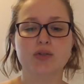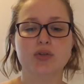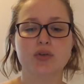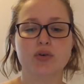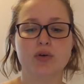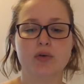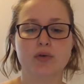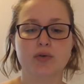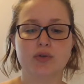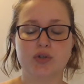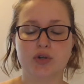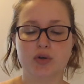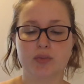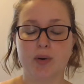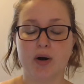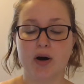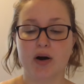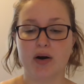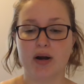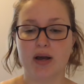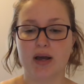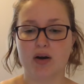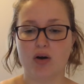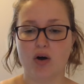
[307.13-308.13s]
to
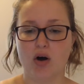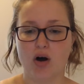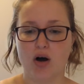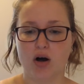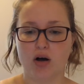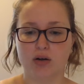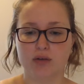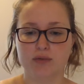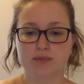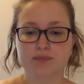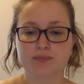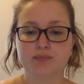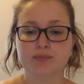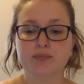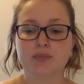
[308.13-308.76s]
Dubar et al.,